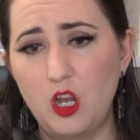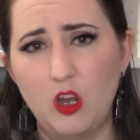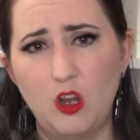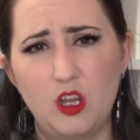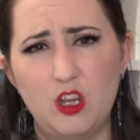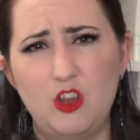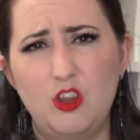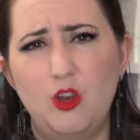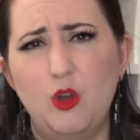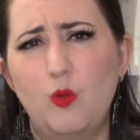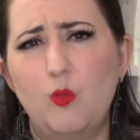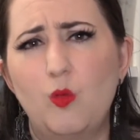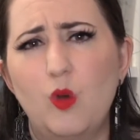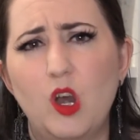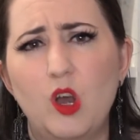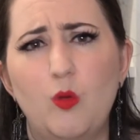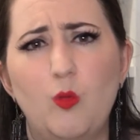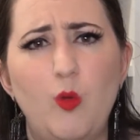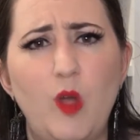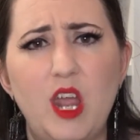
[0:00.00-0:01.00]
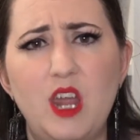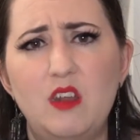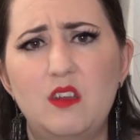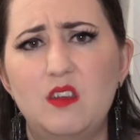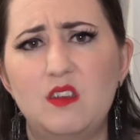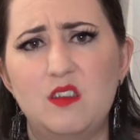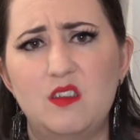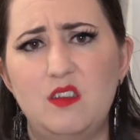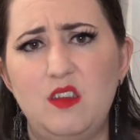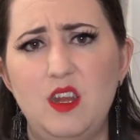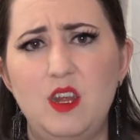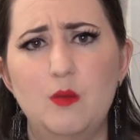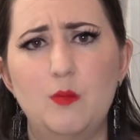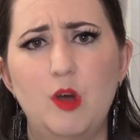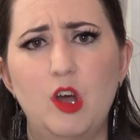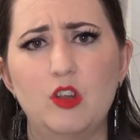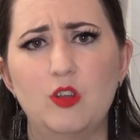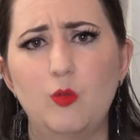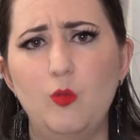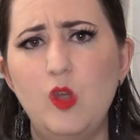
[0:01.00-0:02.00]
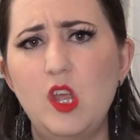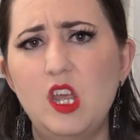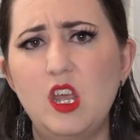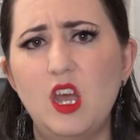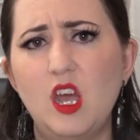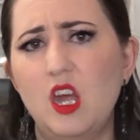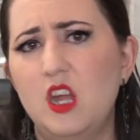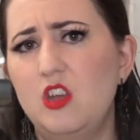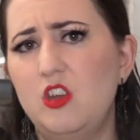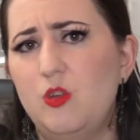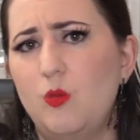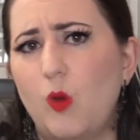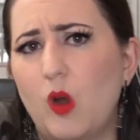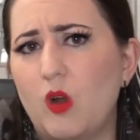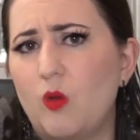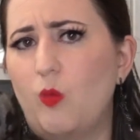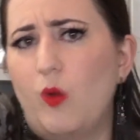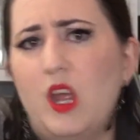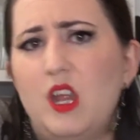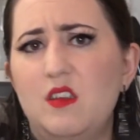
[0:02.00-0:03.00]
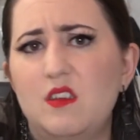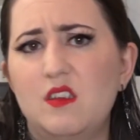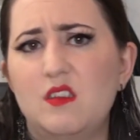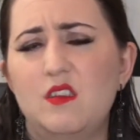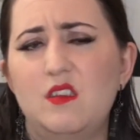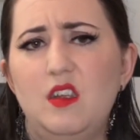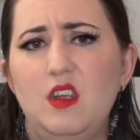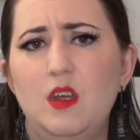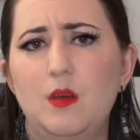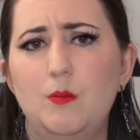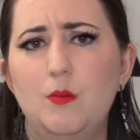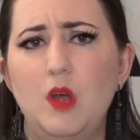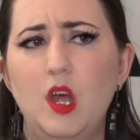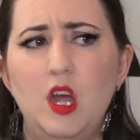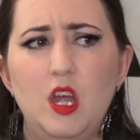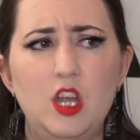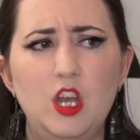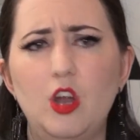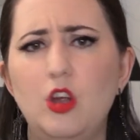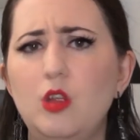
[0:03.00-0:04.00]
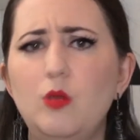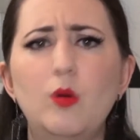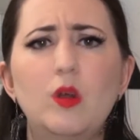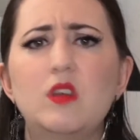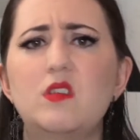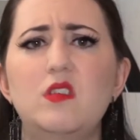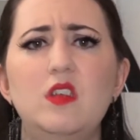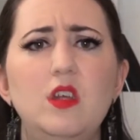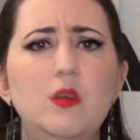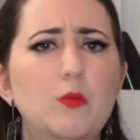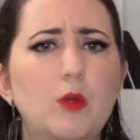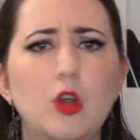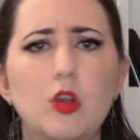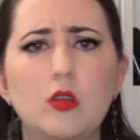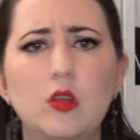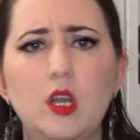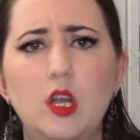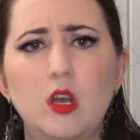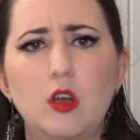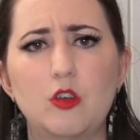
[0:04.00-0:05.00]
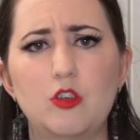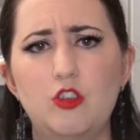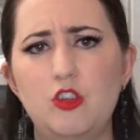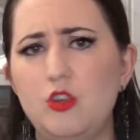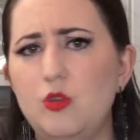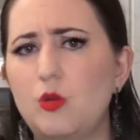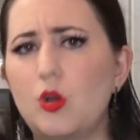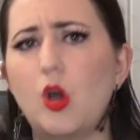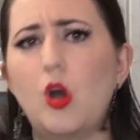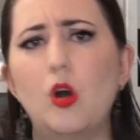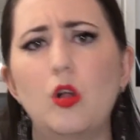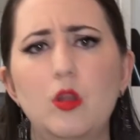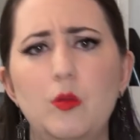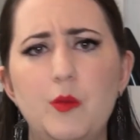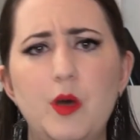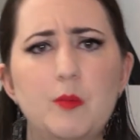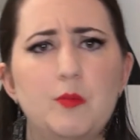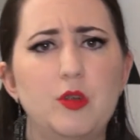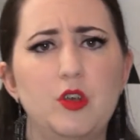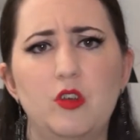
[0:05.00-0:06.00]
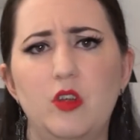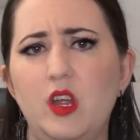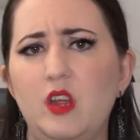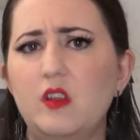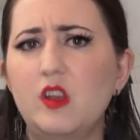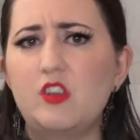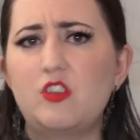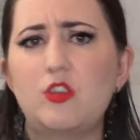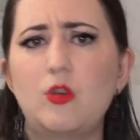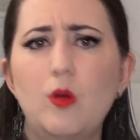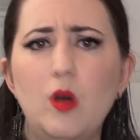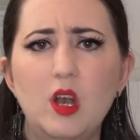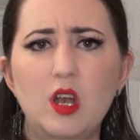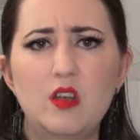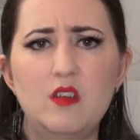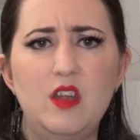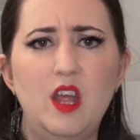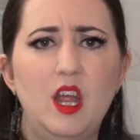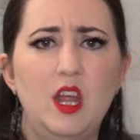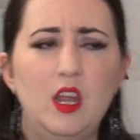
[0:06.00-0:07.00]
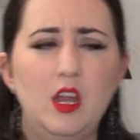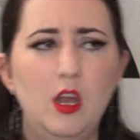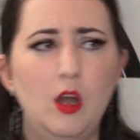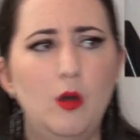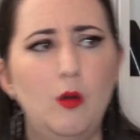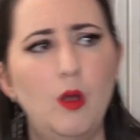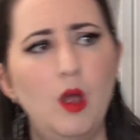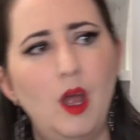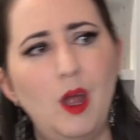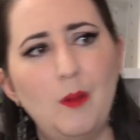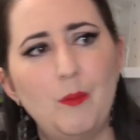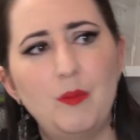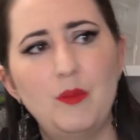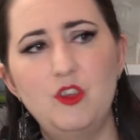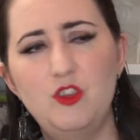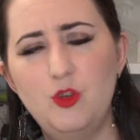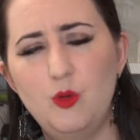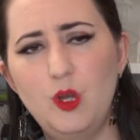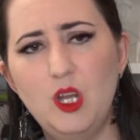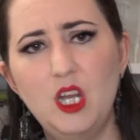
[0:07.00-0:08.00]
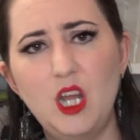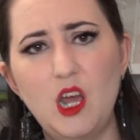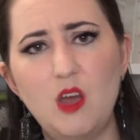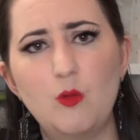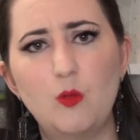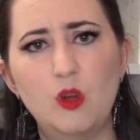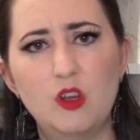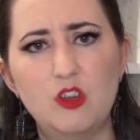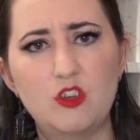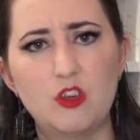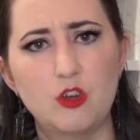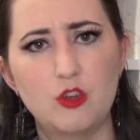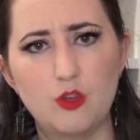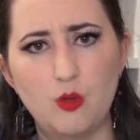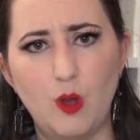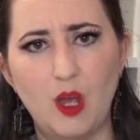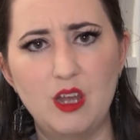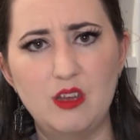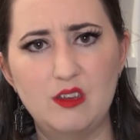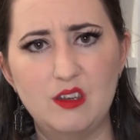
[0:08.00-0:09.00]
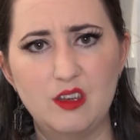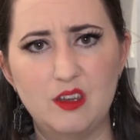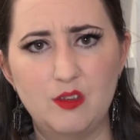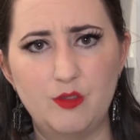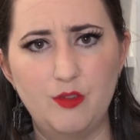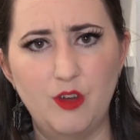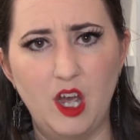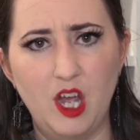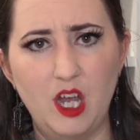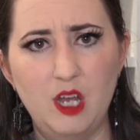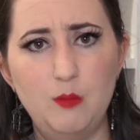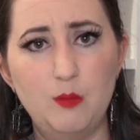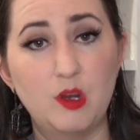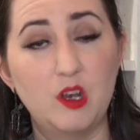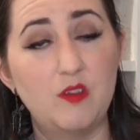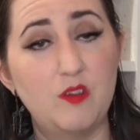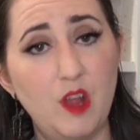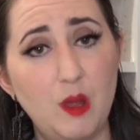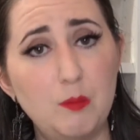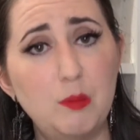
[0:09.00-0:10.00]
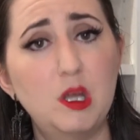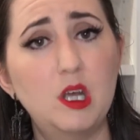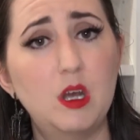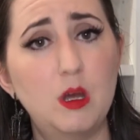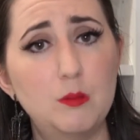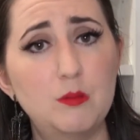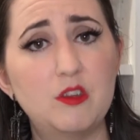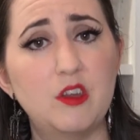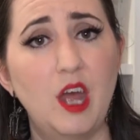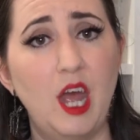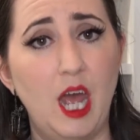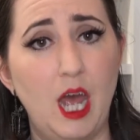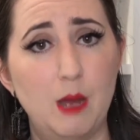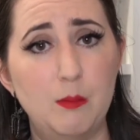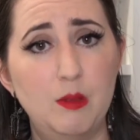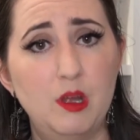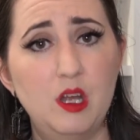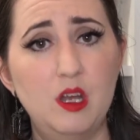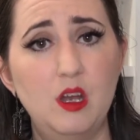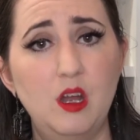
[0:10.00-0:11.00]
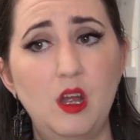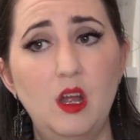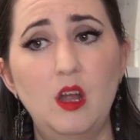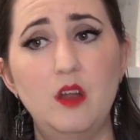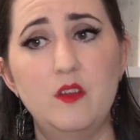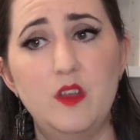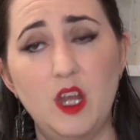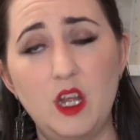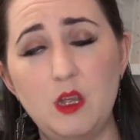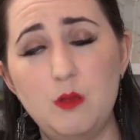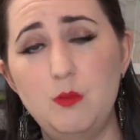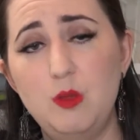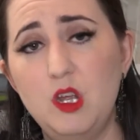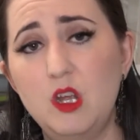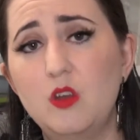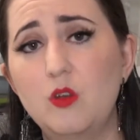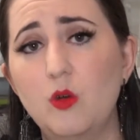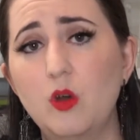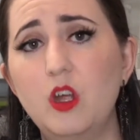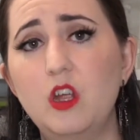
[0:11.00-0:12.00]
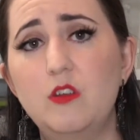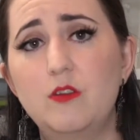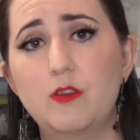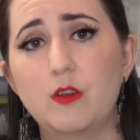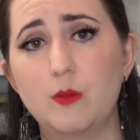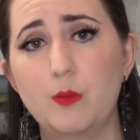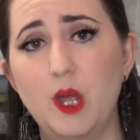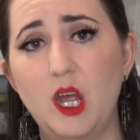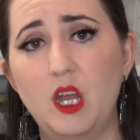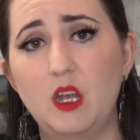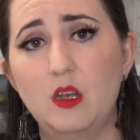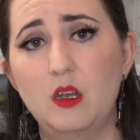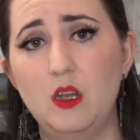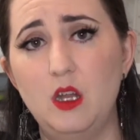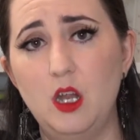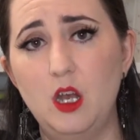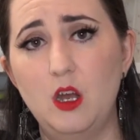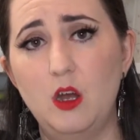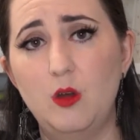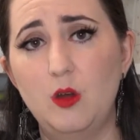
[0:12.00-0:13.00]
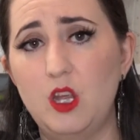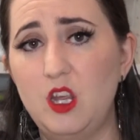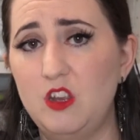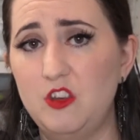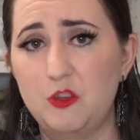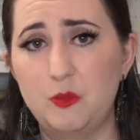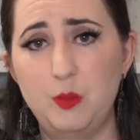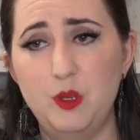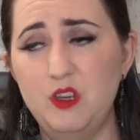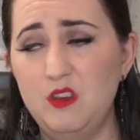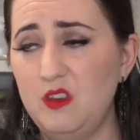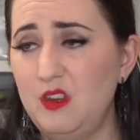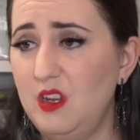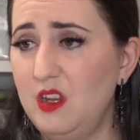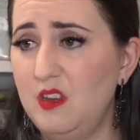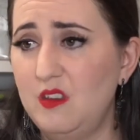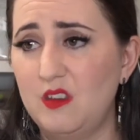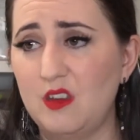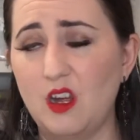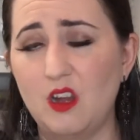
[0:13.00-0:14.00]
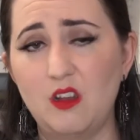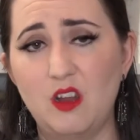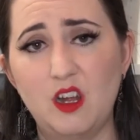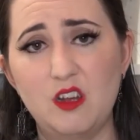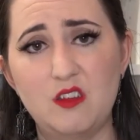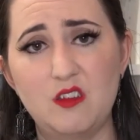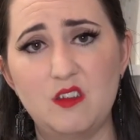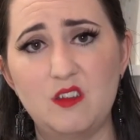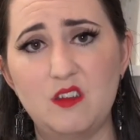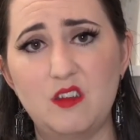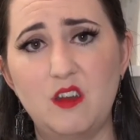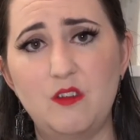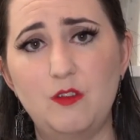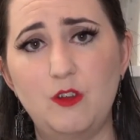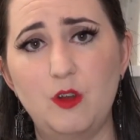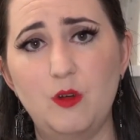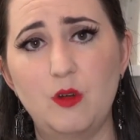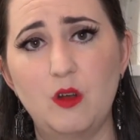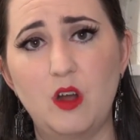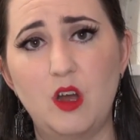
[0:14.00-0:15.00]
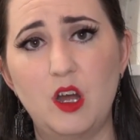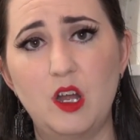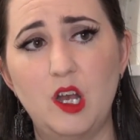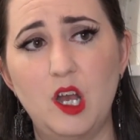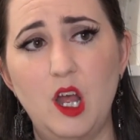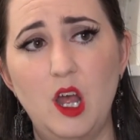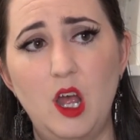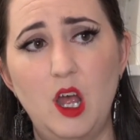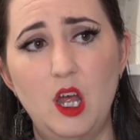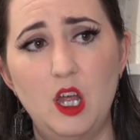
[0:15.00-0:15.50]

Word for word: You know, like you don't want to wait to see him on the weekend. You want to wait to see him, you know, you want to see him earlier. So you call him up and you're like, let's go on a date. You know, doing that once or twice is fine, but if that becomes a habit, that can be annoying for men. You know, he's busy, he's got lots of stuff going on.